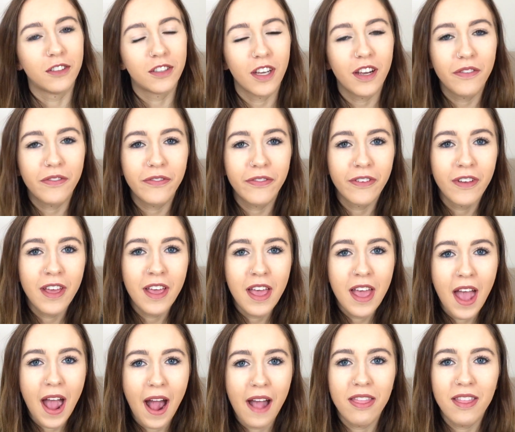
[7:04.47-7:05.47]
So,
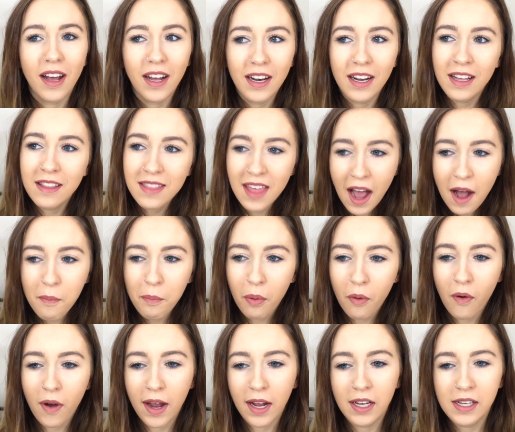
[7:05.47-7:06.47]
and that at that
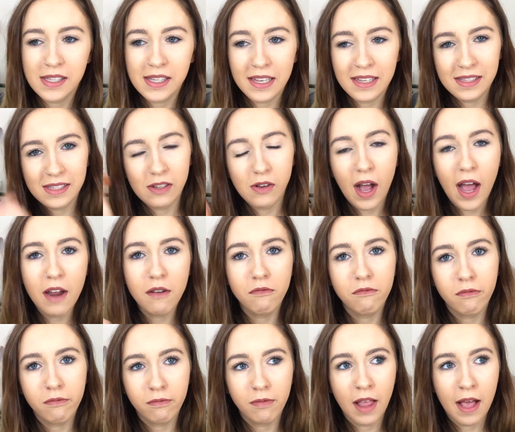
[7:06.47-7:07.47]
point, because I still
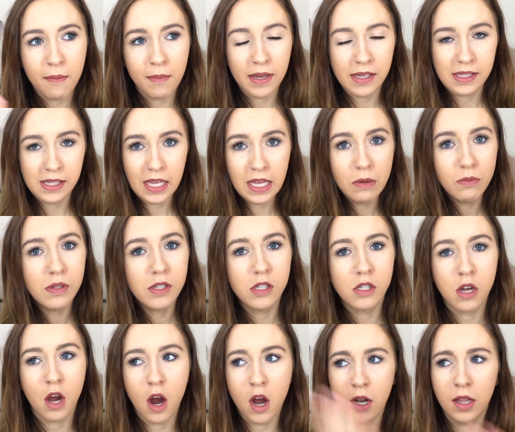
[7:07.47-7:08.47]
had, like my skin was
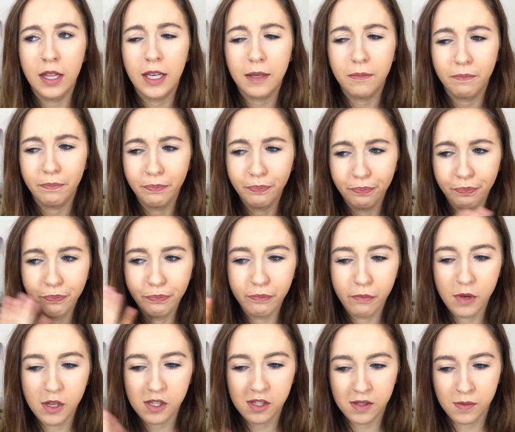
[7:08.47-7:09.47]
totally
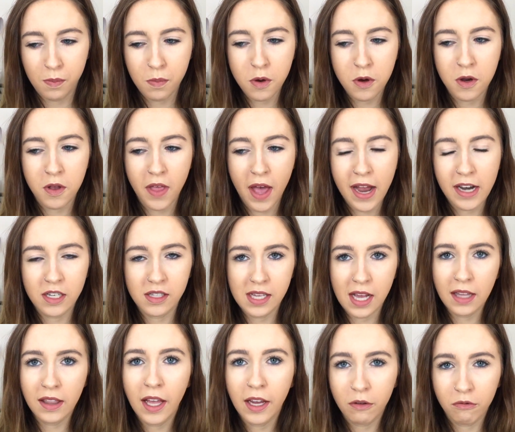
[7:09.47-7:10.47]
smooth. I just
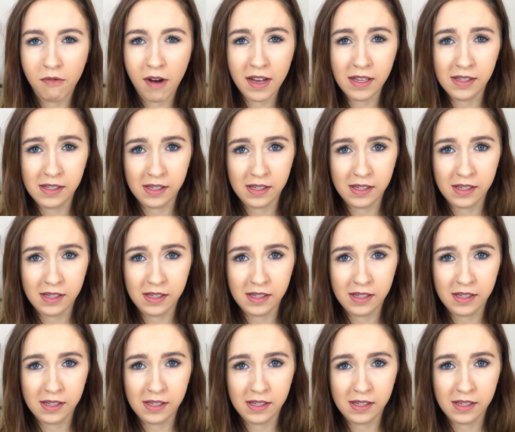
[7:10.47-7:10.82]
had like red